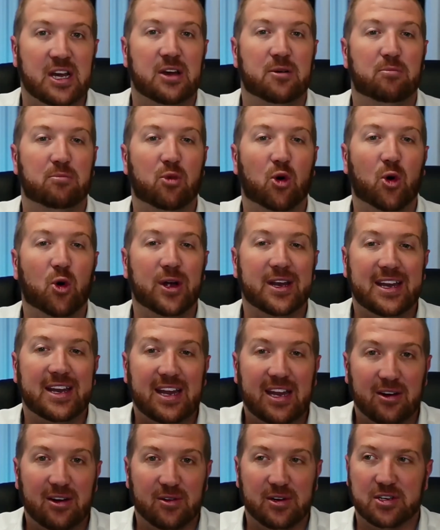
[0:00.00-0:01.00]
more
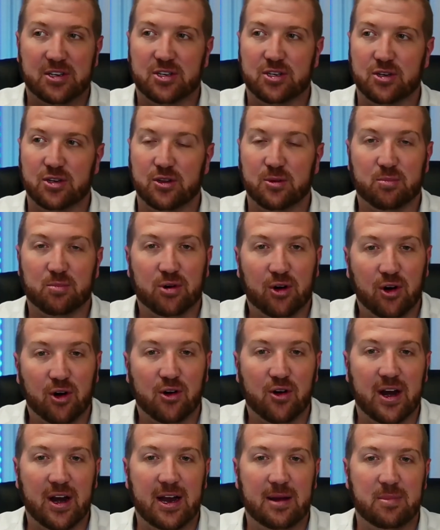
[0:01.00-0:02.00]
adherence to the
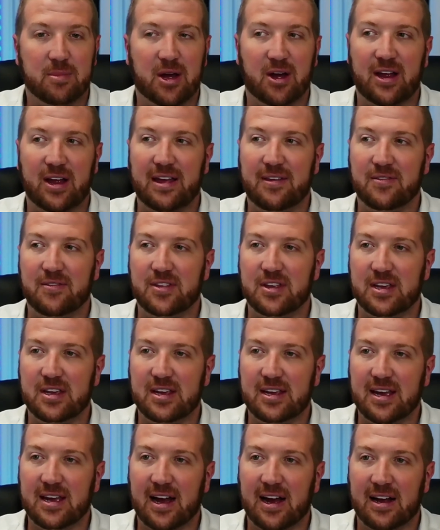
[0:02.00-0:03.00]
program and
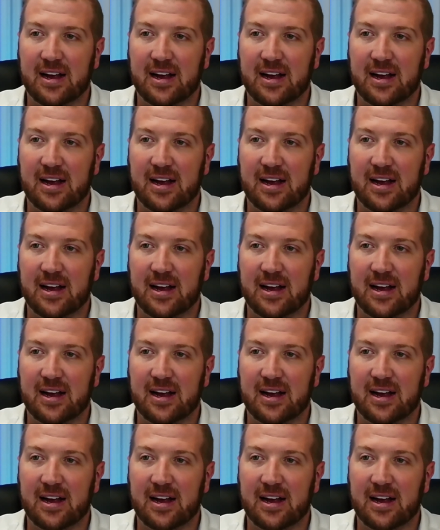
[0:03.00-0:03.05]
the